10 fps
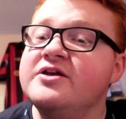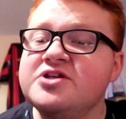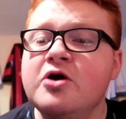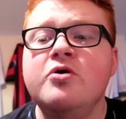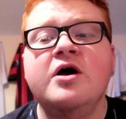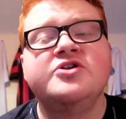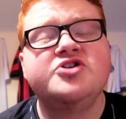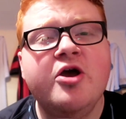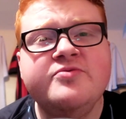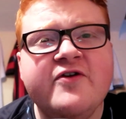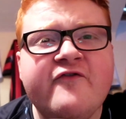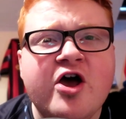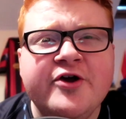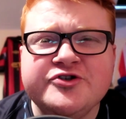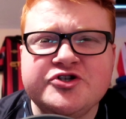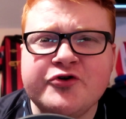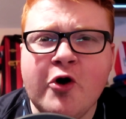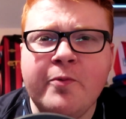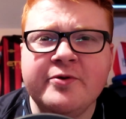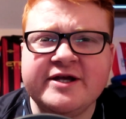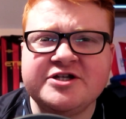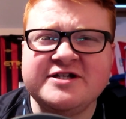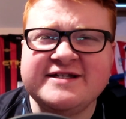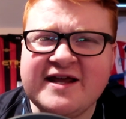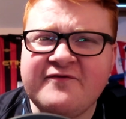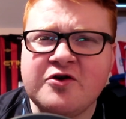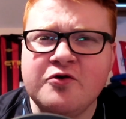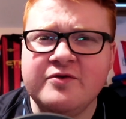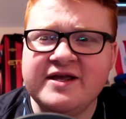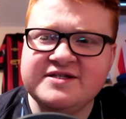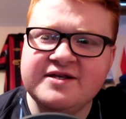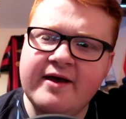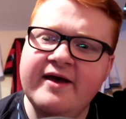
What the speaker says: So, in terms of score prediction, it's difficult, this.